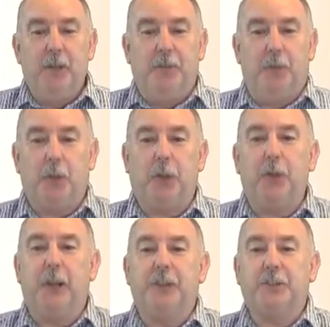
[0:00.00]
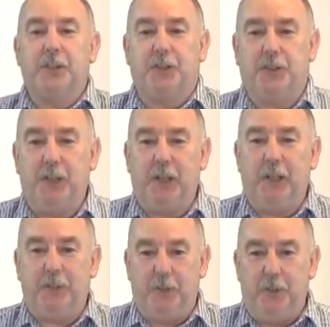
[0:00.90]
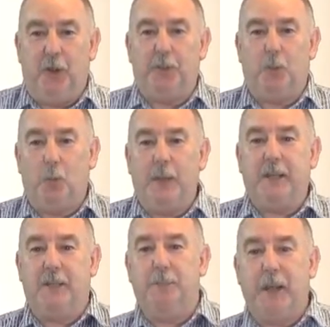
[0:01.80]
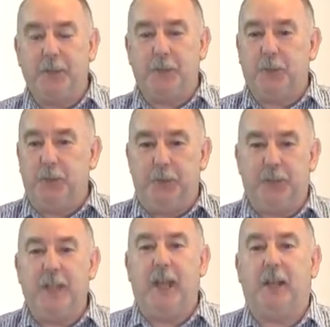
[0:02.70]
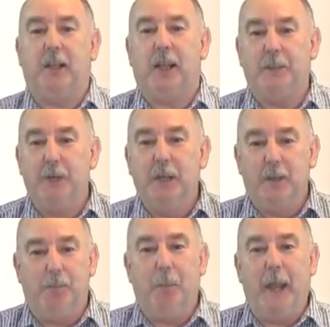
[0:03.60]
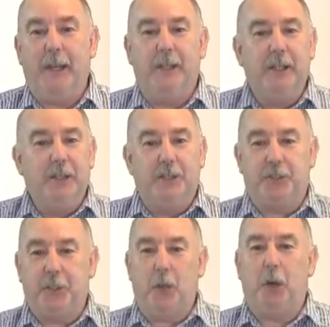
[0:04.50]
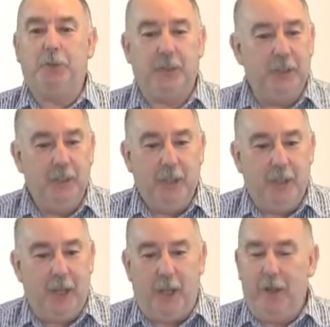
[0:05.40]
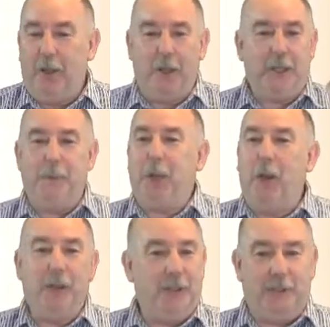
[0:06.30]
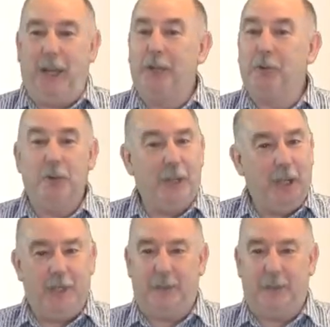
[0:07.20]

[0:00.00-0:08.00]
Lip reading: Foot orthotics certainly do not weaken the muscles. You see that claim made so often, and I keep going, Dunning-Kruger,